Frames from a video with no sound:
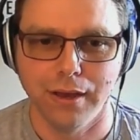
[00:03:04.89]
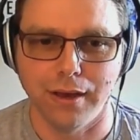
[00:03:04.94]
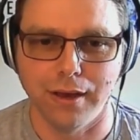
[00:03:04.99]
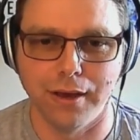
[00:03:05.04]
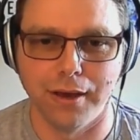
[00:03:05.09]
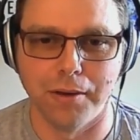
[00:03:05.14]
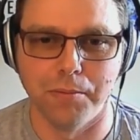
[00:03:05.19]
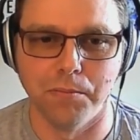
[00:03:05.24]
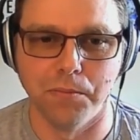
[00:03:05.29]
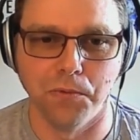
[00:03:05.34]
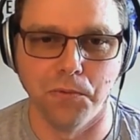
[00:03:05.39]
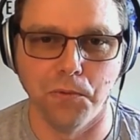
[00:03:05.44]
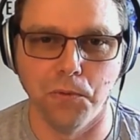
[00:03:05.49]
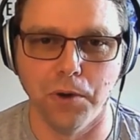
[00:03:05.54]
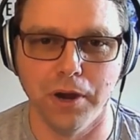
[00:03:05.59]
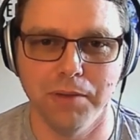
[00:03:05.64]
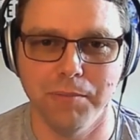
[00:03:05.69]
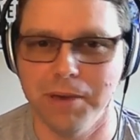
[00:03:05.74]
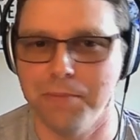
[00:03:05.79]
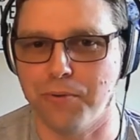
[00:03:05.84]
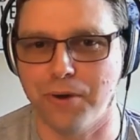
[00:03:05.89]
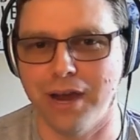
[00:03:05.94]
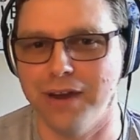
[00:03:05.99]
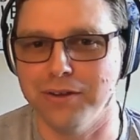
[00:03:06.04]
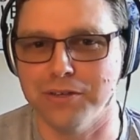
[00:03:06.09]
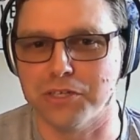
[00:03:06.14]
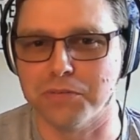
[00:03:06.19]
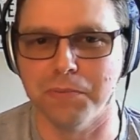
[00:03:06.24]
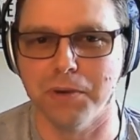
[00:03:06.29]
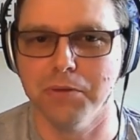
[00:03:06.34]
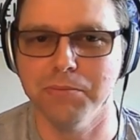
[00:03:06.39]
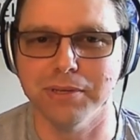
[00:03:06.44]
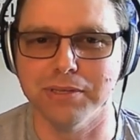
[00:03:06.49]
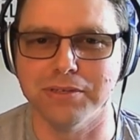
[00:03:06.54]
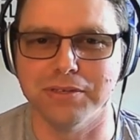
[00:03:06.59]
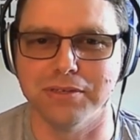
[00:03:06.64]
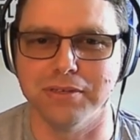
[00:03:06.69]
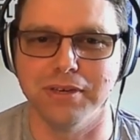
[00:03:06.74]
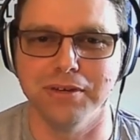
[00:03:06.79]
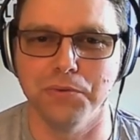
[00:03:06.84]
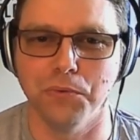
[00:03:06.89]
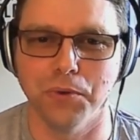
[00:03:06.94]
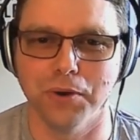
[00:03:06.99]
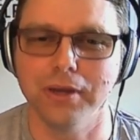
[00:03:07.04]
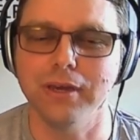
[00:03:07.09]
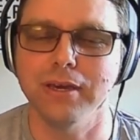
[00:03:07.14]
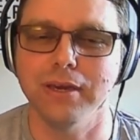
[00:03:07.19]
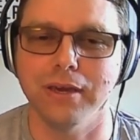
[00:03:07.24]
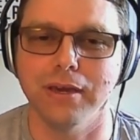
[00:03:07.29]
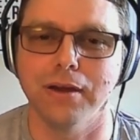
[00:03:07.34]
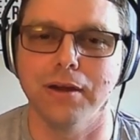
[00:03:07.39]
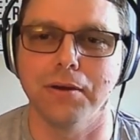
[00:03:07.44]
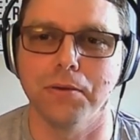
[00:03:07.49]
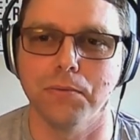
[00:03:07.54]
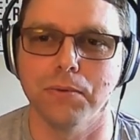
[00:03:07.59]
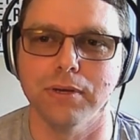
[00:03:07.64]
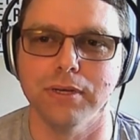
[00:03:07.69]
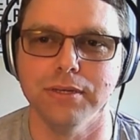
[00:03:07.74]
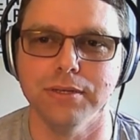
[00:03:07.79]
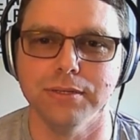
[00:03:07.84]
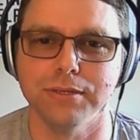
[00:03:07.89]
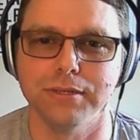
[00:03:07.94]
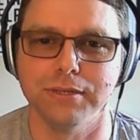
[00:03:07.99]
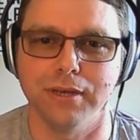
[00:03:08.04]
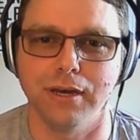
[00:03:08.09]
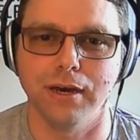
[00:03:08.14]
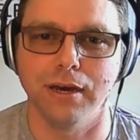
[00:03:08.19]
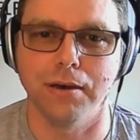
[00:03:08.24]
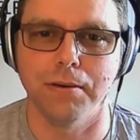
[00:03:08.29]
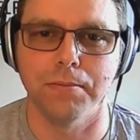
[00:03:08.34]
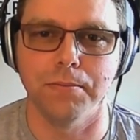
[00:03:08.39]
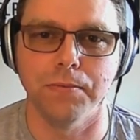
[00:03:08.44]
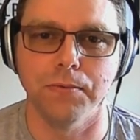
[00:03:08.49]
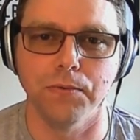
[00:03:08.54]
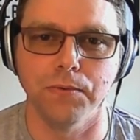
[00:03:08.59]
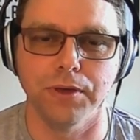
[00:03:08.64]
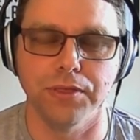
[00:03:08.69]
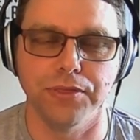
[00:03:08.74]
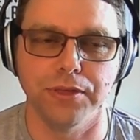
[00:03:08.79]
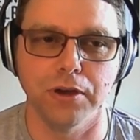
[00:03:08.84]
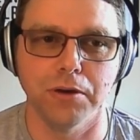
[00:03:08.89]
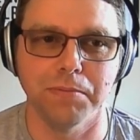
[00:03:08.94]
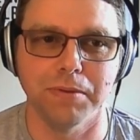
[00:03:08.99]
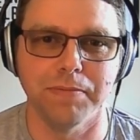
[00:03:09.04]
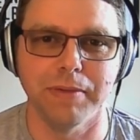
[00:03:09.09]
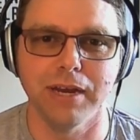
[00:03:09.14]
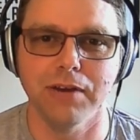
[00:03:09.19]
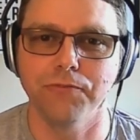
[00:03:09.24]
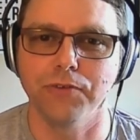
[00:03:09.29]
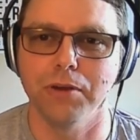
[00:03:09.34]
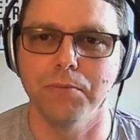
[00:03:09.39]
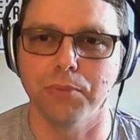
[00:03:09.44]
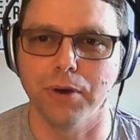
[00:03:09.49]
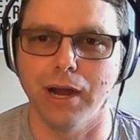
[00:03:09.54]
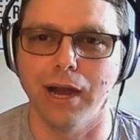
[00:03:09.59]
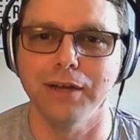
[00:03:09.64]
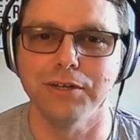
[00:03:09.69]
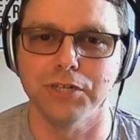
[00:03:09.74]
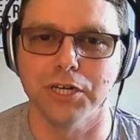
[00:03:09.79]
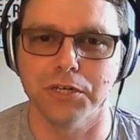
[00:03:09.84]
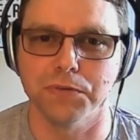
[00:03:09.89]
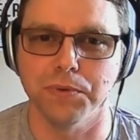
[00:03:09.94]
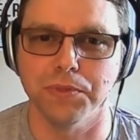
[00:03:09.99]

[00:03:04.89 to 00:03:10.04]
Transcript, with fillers: Um, one of my proudest moments in working here was um, with the Open Mainframe project.